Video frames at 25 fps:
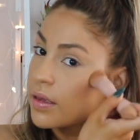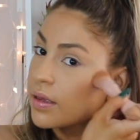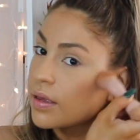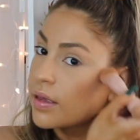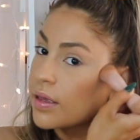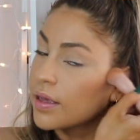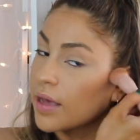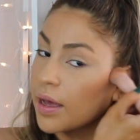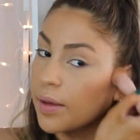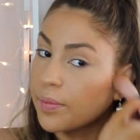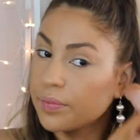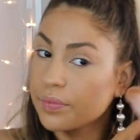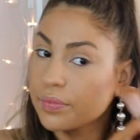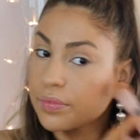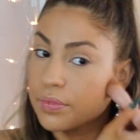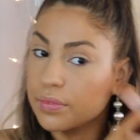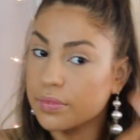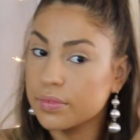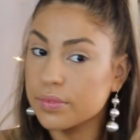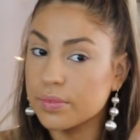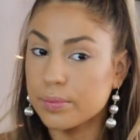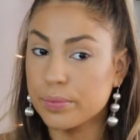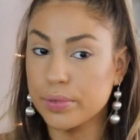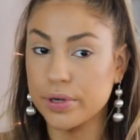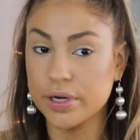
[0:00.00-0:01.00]
yeah.
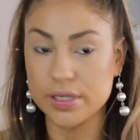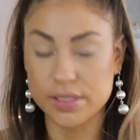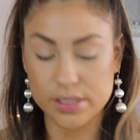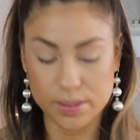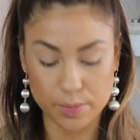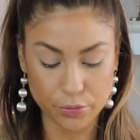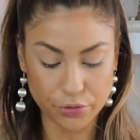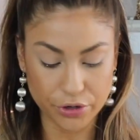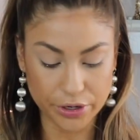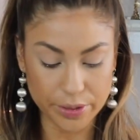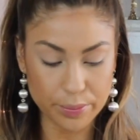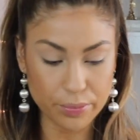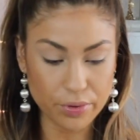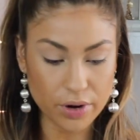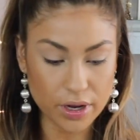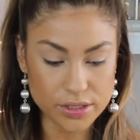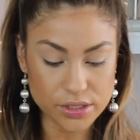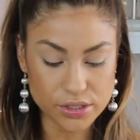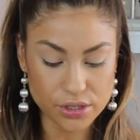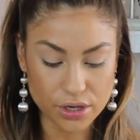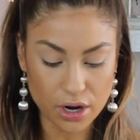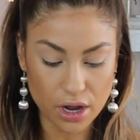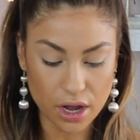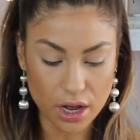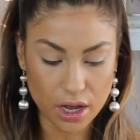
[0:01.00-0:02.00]
Putting some cream
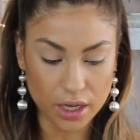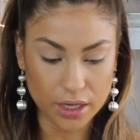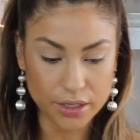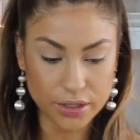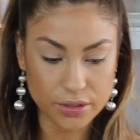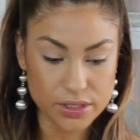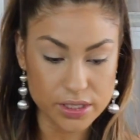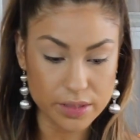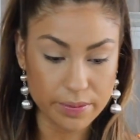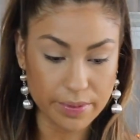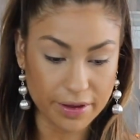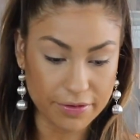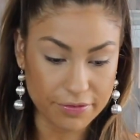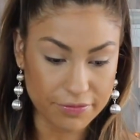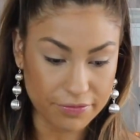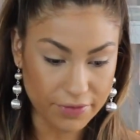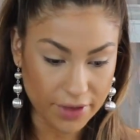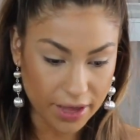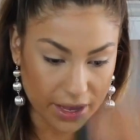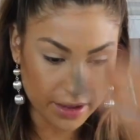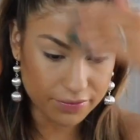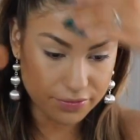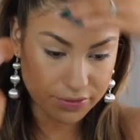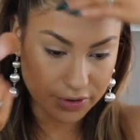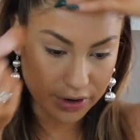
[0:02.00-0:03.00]
bronzer on using my
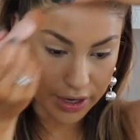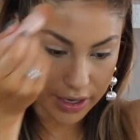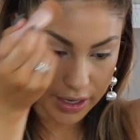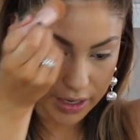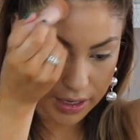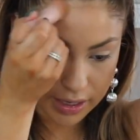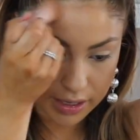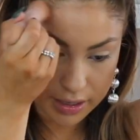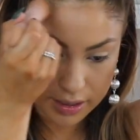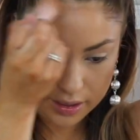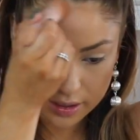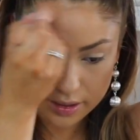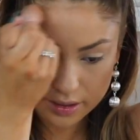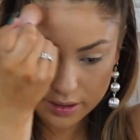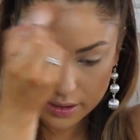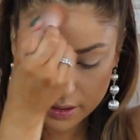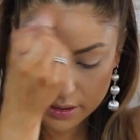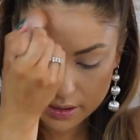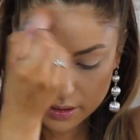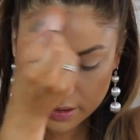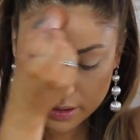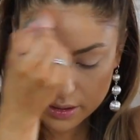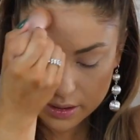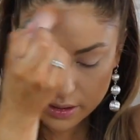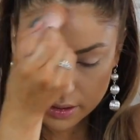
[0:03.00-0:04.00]
favorite
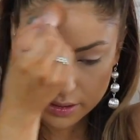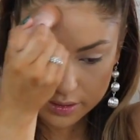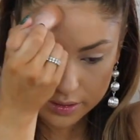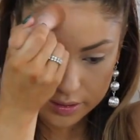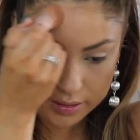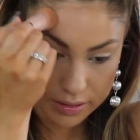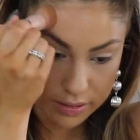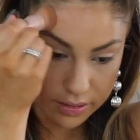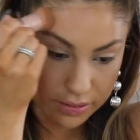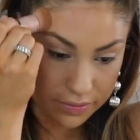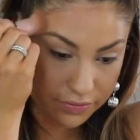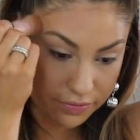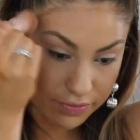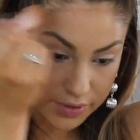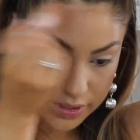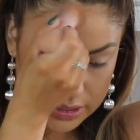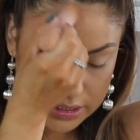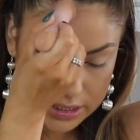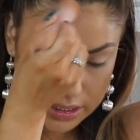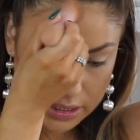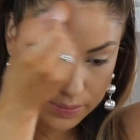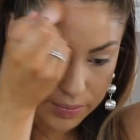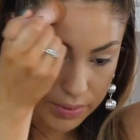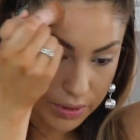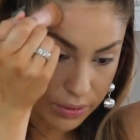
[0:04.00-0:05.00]

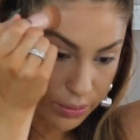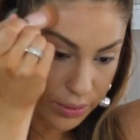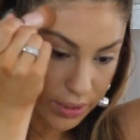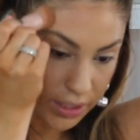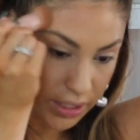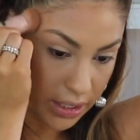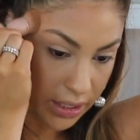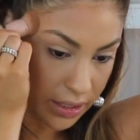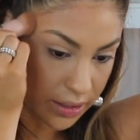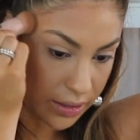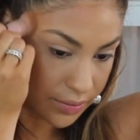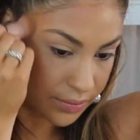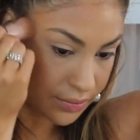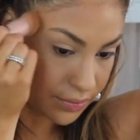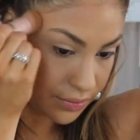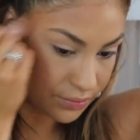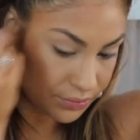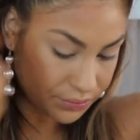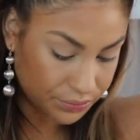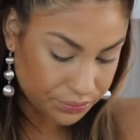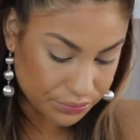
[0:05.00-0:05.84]
Fenty Beauty.